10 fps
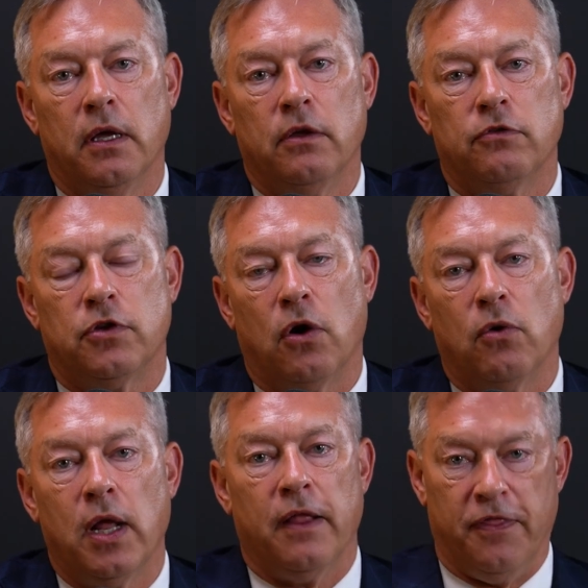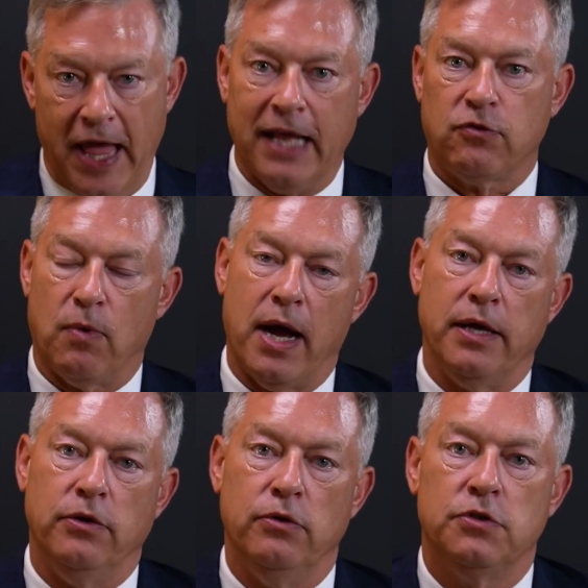So that's why
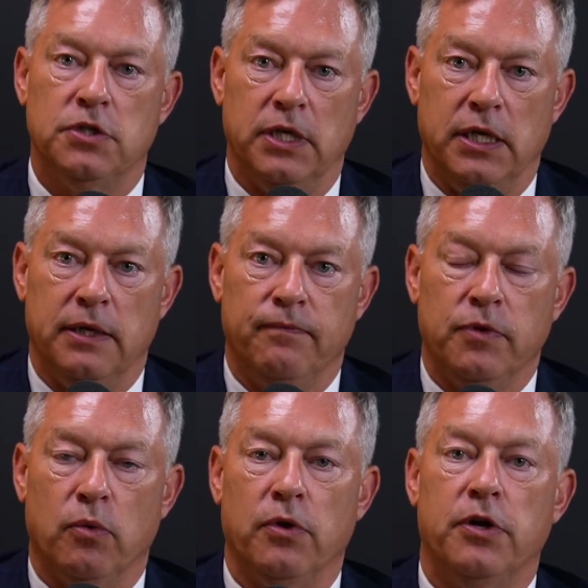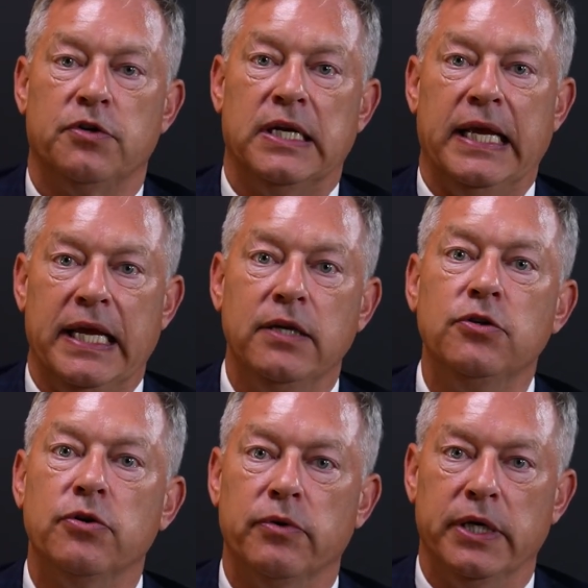you see, well, there's an
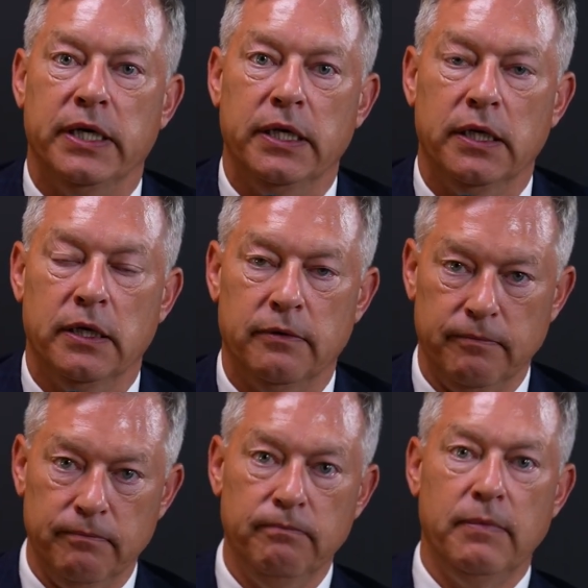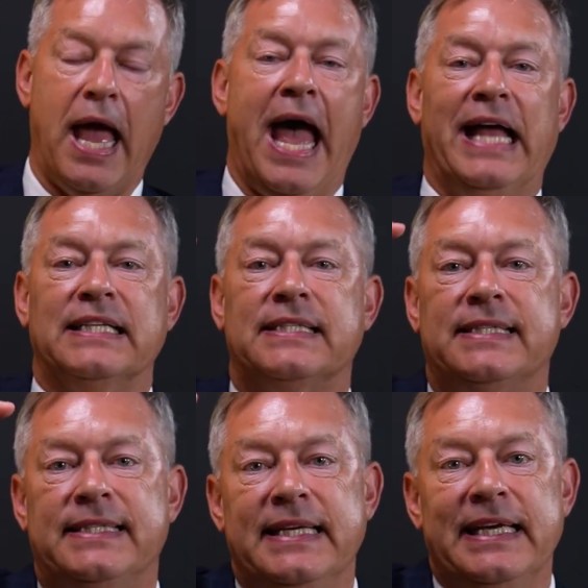injury at
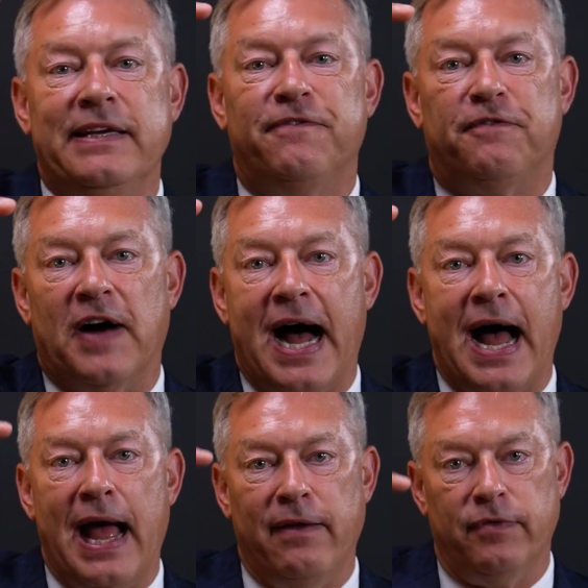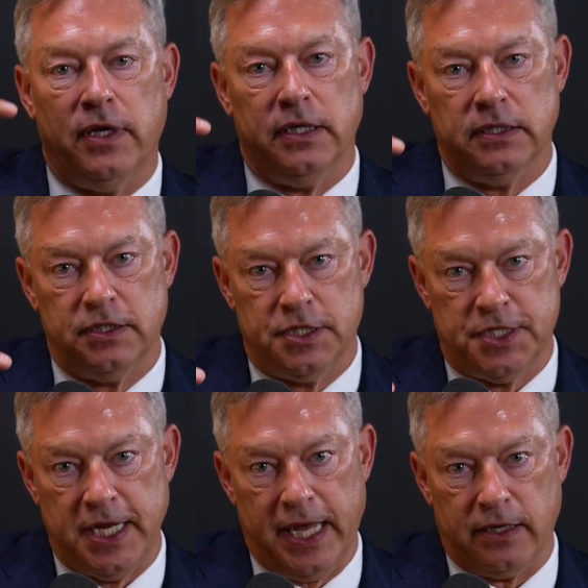C5,
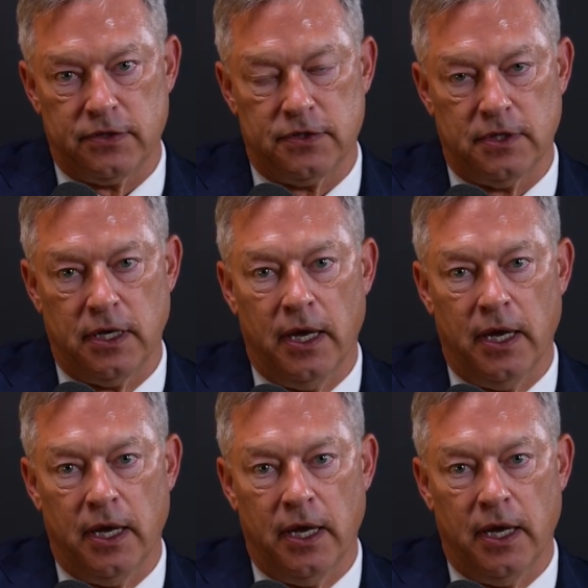6,